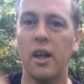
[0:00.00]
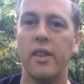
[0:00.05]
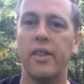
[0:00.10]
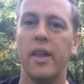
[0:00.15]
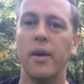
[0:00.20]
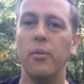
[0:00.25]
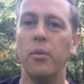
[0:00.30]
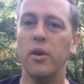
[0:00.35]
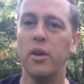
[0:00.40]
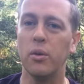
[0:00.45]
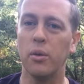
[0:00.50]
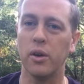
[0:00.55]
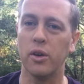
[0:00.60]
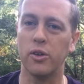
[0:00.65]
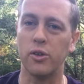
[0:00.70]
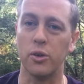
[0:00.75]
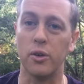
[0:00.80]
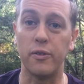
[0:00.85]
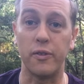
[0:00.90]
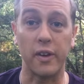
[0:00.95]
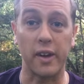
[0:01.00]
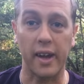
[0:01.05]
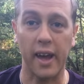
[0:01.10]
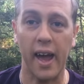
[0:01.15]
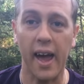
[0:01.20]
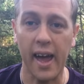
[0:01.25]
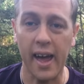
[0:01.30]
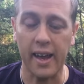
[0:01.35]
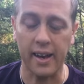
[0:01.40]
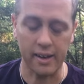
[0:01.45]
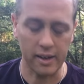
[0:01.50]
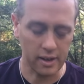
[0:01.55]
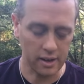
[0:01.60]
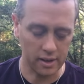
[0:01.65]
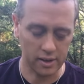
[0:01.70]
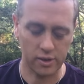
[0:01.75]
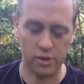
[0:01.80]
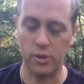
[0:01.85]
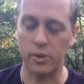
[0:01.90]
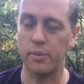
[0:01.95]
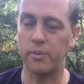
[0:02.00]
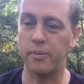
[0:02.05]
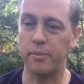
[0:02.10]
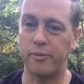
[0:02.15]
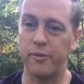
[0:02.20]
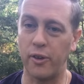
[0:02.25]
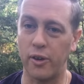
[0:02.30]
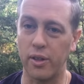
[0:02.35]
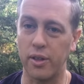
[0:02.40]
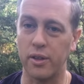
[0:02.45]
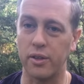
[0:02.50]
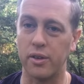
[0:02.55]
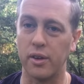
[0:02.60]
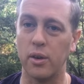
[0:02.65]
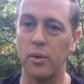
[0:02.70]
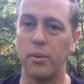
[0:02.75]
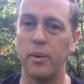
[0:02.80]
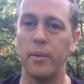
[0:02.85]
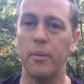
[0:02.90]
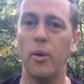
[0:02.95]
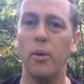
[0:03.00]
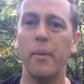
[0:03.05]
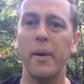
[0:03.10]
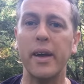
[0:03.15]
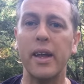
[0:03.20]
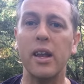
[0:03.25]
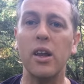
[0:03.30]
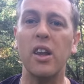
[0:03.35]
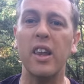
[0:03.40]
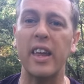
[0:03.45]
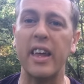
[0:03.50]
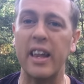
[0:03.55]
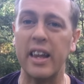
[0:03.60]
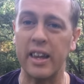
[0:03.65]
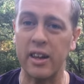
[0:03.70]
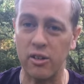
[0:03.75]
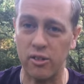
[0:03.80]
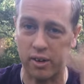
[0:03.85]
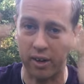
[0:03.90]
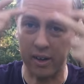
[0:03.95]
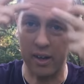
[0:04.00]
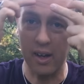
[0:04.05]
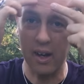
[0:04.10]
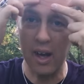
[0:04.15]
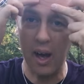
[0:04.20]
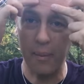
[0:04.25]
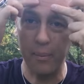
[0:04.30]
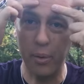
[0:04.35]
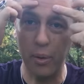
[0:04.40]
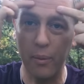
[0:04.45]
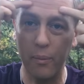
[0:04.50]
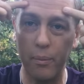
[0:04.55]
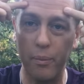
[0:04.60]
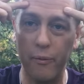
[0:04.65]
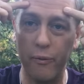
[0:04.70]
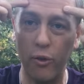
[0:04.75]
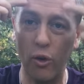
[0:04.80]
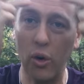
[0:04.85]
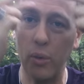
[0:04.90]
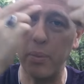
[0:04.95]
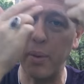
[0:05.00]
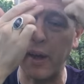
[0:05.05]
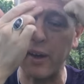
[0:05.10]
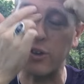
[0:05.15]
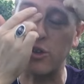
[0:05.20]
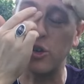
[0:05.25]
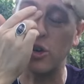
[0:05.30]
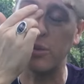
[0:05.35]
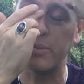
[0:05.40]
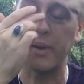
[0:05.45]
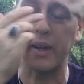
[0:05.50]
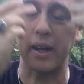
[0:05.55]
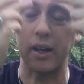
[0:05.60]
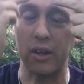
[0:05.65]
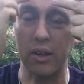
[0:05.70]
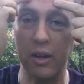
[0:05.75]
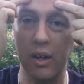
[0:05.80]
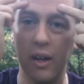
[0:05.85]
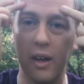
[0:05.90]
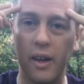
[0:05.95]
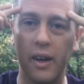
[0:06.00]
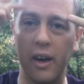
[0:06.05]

Then what you want to do, if you can, to further this a little bit more, make a little healing grid and put 4 black tourmalines